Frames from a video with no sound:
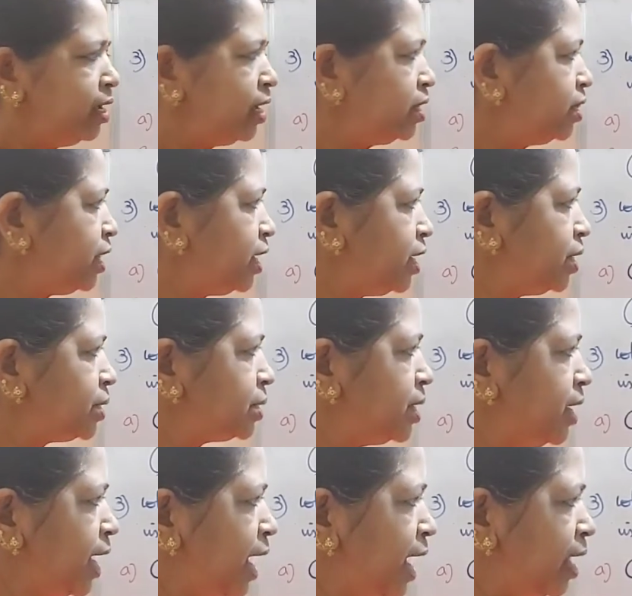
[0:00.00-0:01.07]
In this,
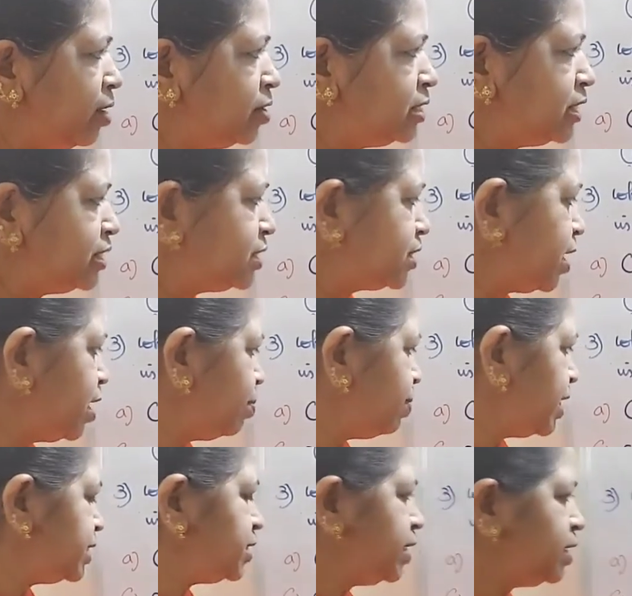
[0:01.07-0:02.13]
halogens are
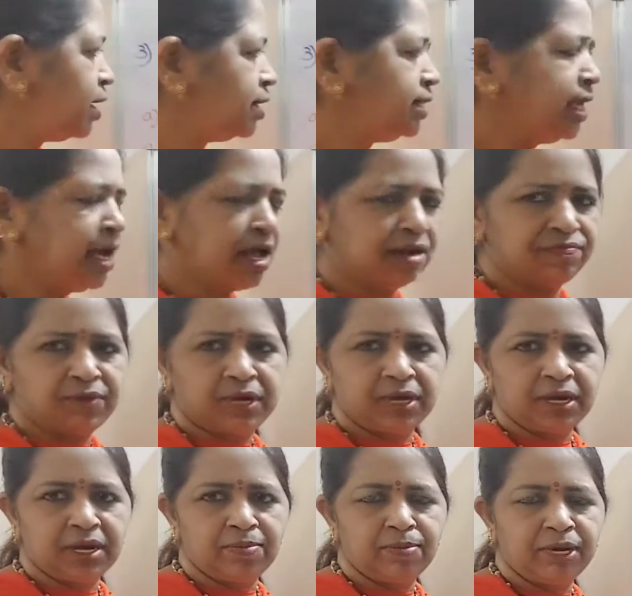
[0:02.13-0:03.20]
present on the alpha
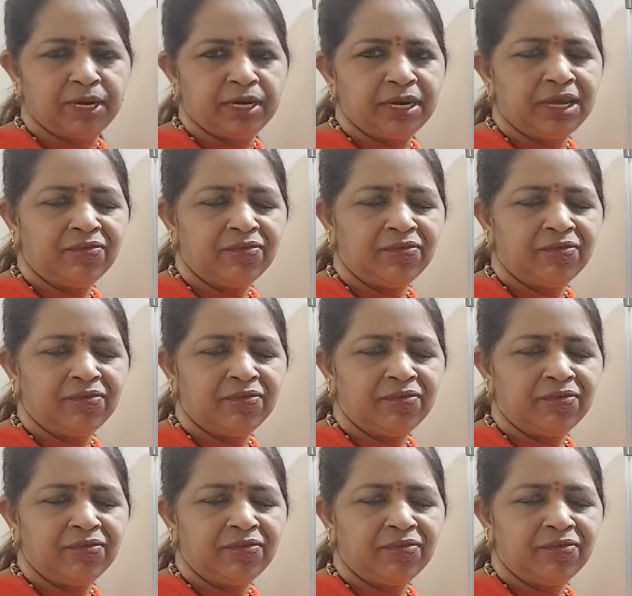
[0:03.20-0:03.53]
carbon.